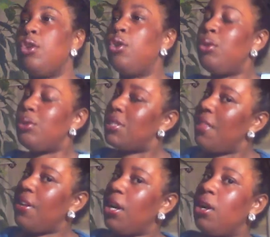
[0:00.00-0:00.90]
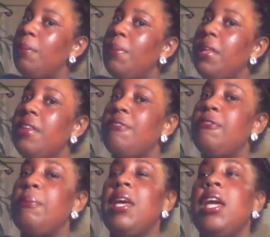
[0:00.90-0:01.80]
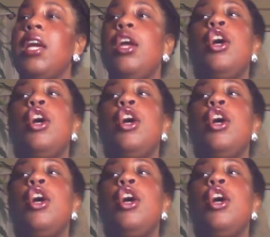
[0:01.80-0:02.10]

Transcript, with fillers: who said they're going to be there for me,